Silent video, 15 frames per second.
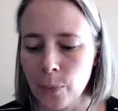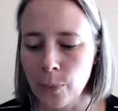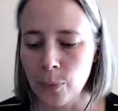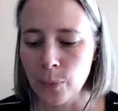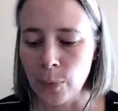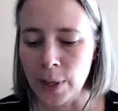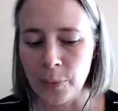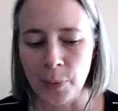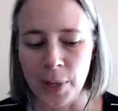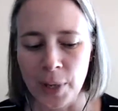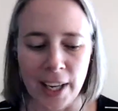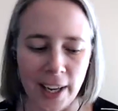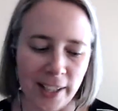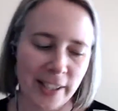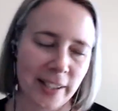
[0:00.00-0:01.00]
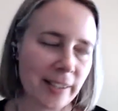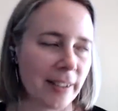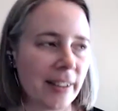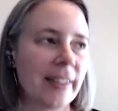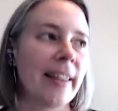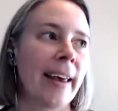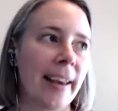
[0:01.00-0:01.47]

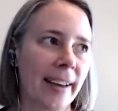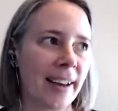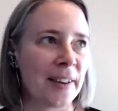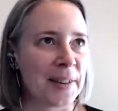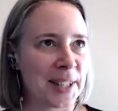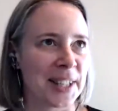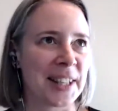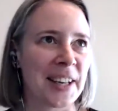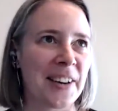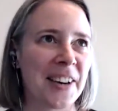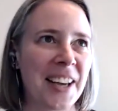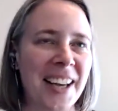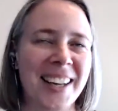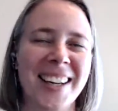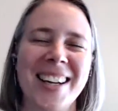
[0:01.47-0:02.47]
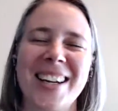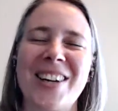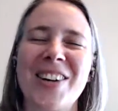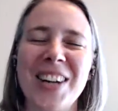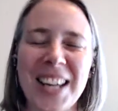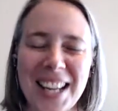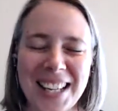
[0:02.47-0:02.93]
I wasn't there yet,
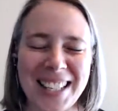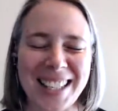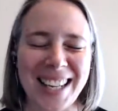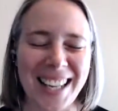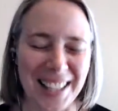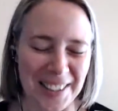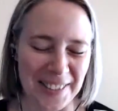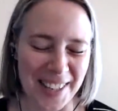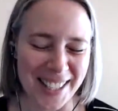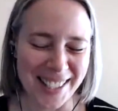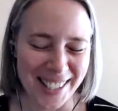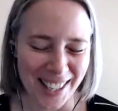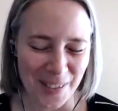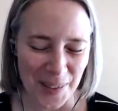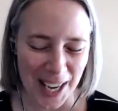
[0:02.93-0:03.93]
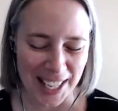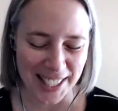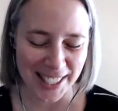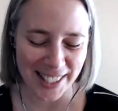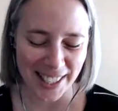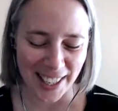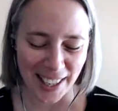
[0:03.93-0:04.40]
created Netlify
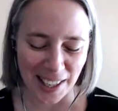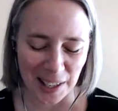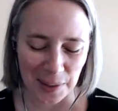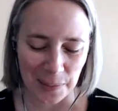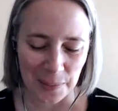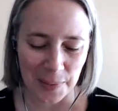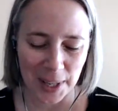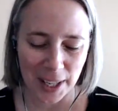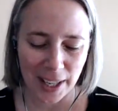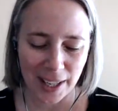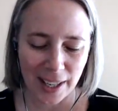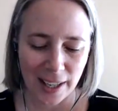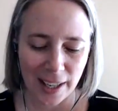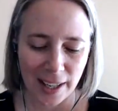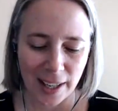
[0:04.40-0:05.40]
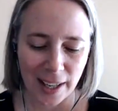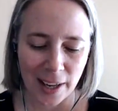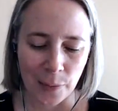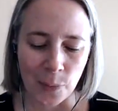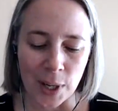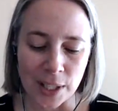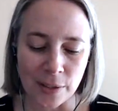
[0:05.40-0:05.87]
CMS,
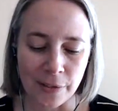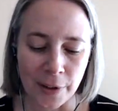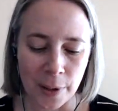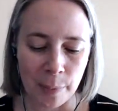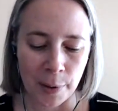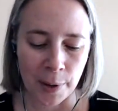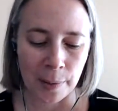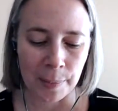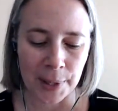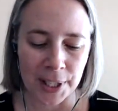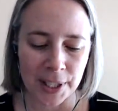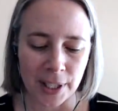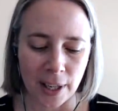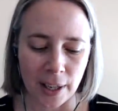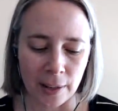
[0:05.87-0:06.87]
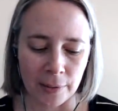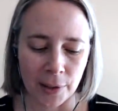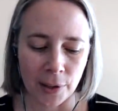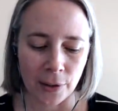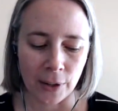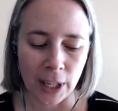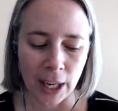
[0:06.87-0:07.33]
it wasn't for the purpose of
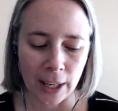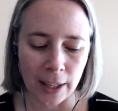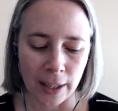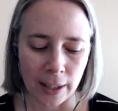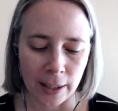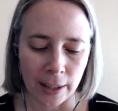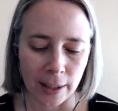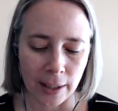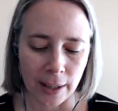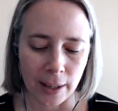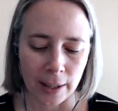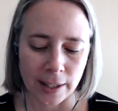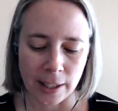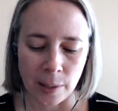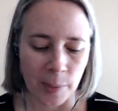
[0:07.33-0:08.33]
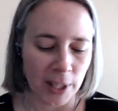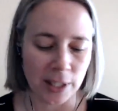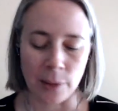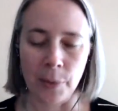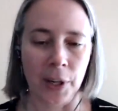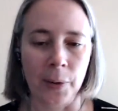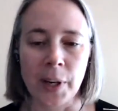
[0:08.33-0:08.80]
creating a CMS
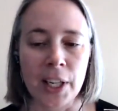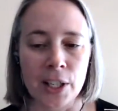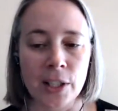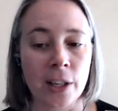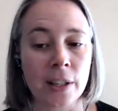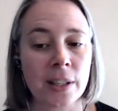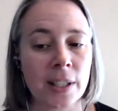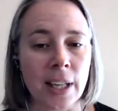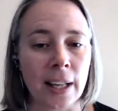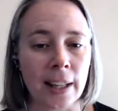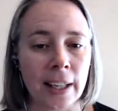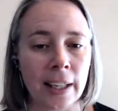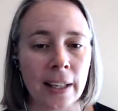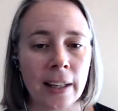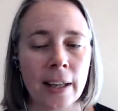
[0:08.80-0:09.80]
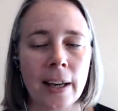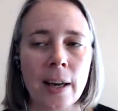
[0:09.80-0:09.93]
that we were going to start selling,